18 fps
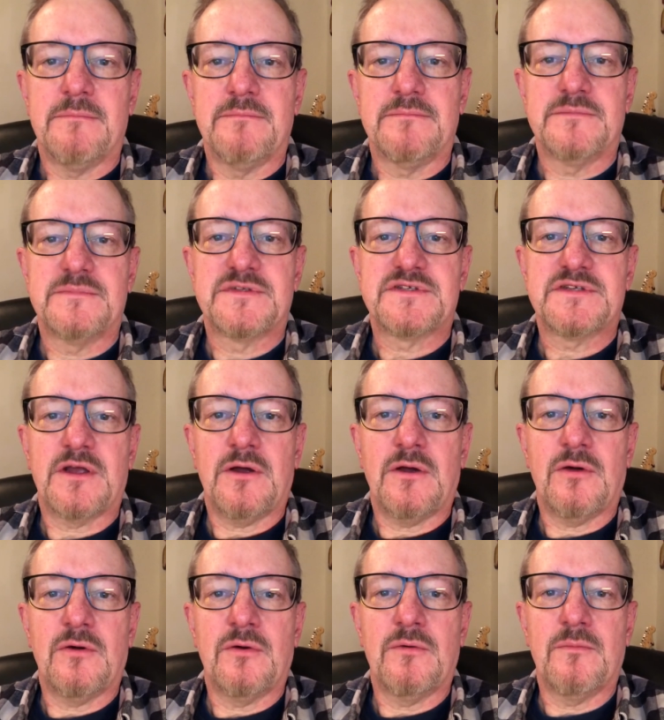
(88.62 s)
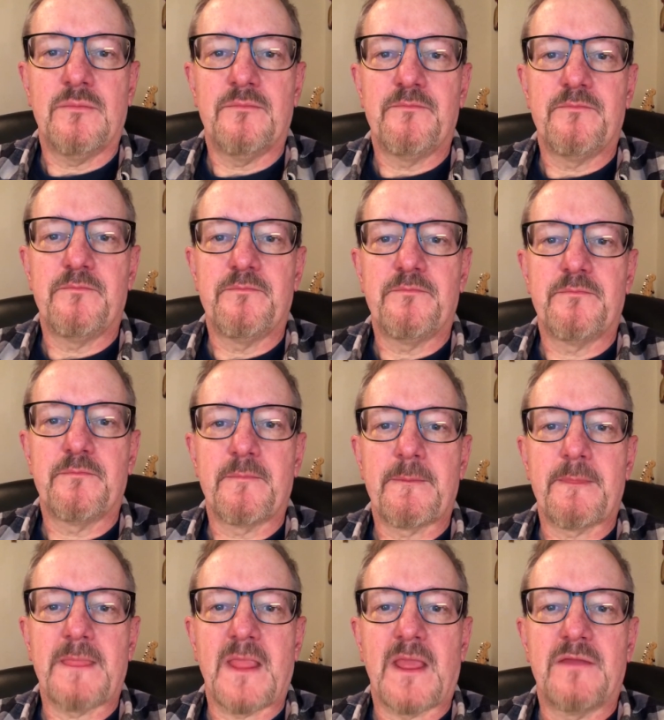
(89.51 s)
So
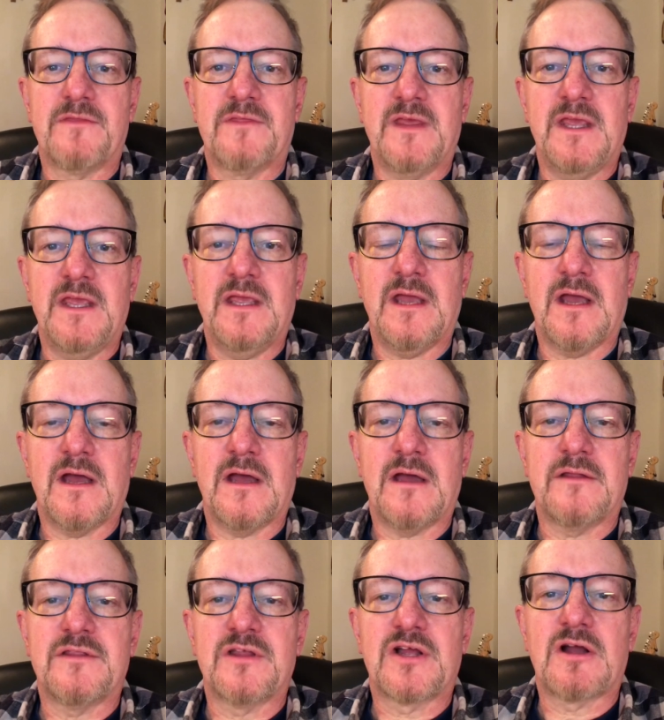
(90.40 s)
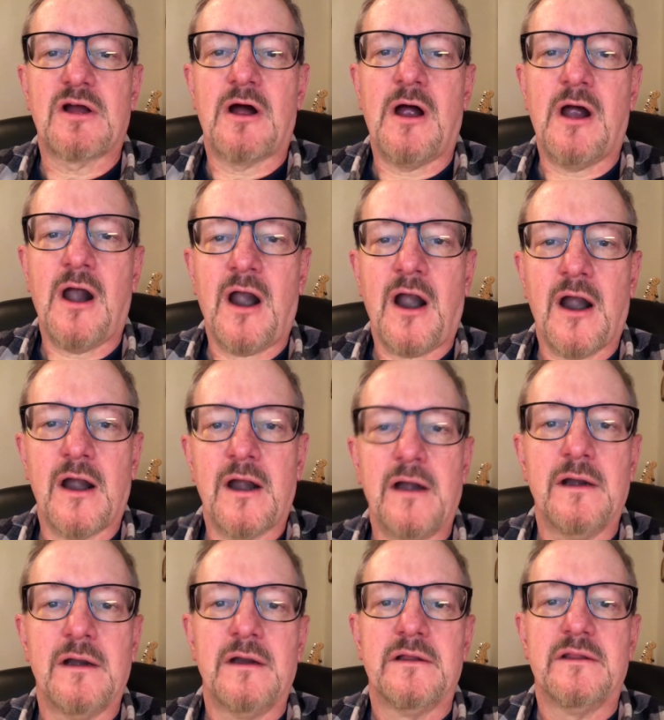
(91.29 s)
the
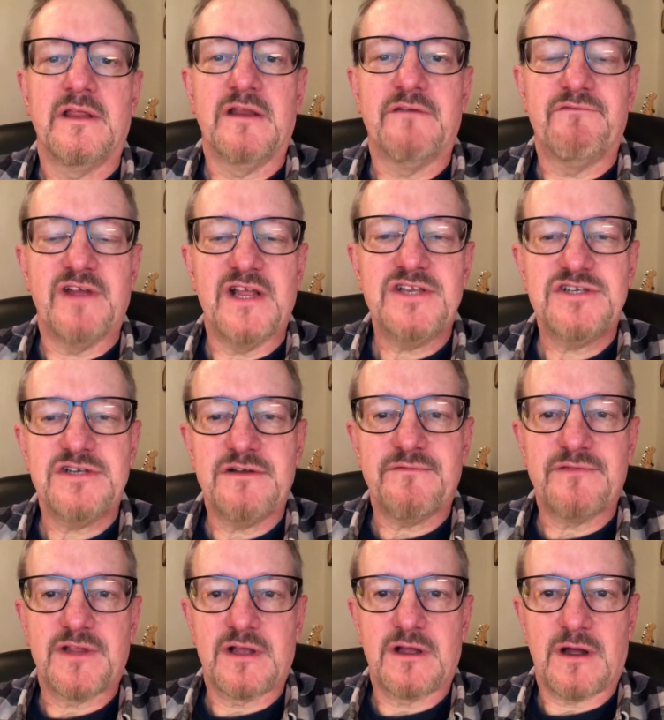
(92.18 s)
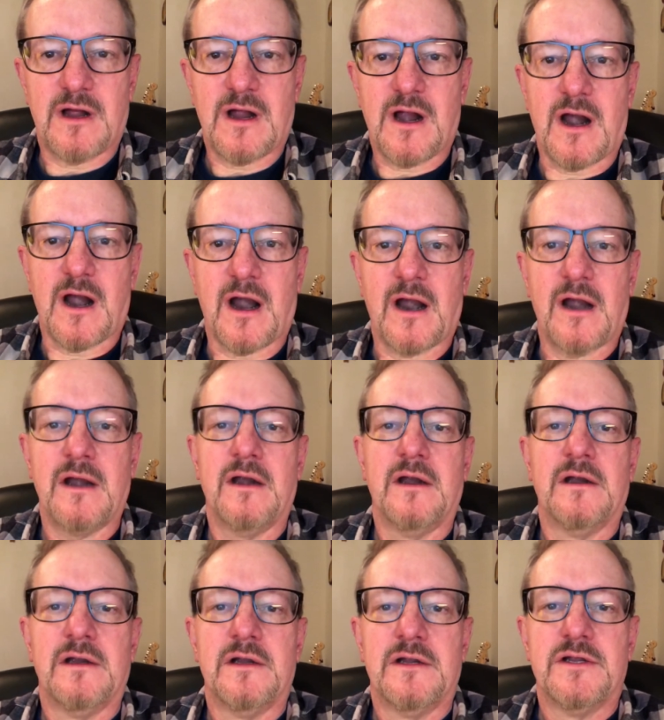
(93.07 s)
car, the invention of the car,
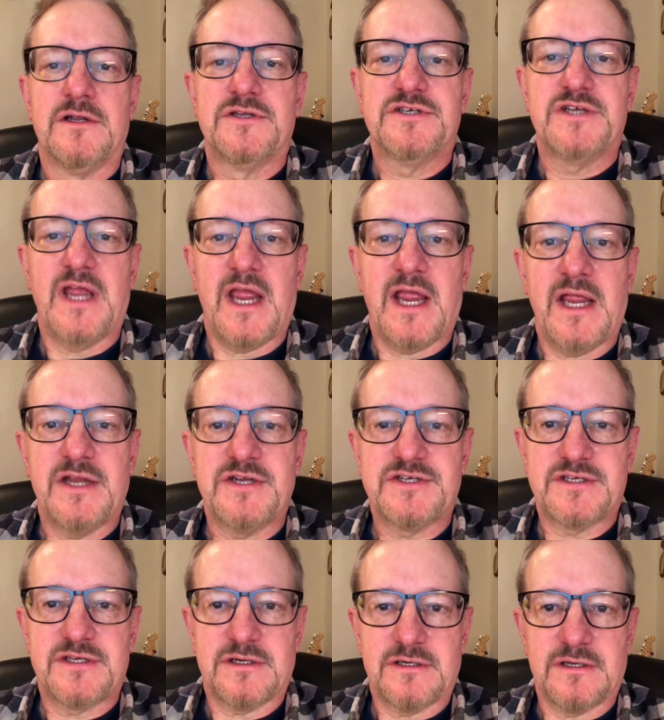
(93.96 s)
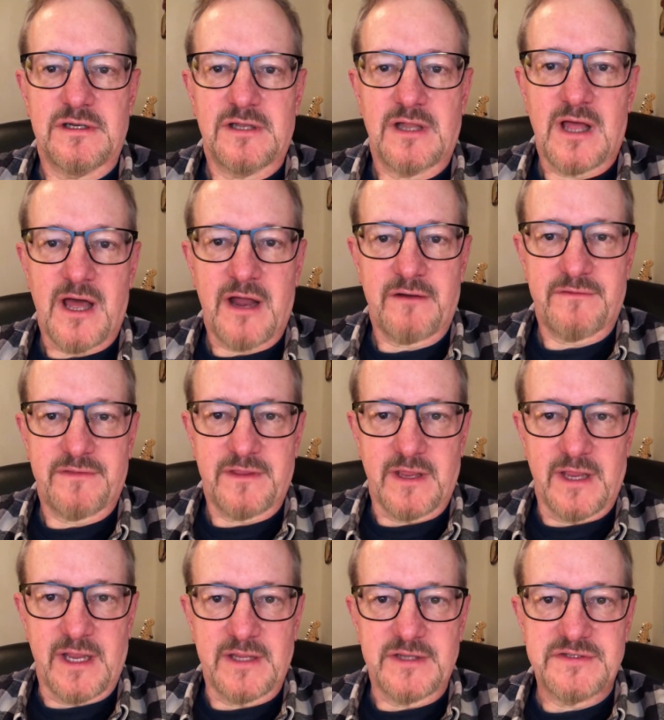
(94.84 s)
changed a lot of
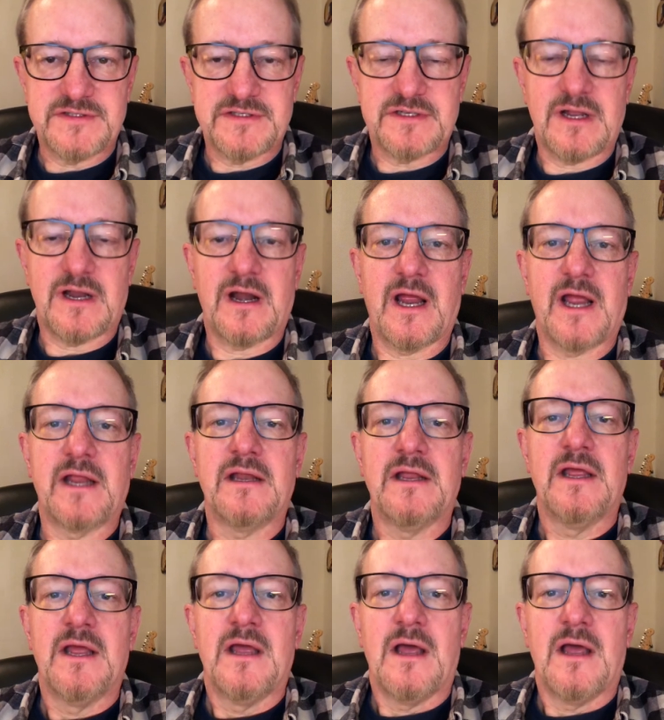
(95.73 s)
things. All right.